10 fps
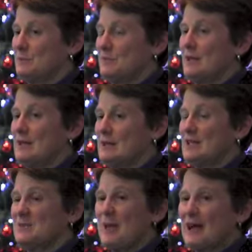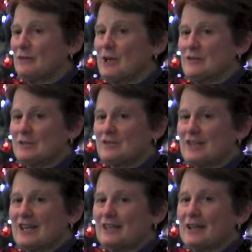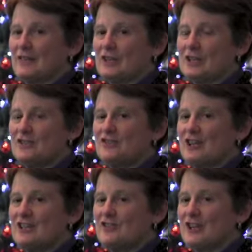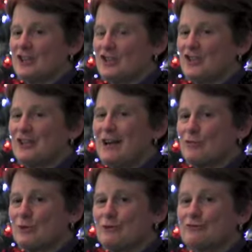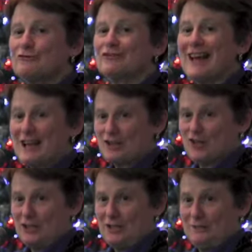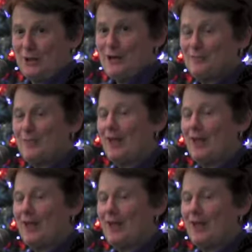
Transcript: his background is Scandinavian. He's Finnish. They're not real flashy, right?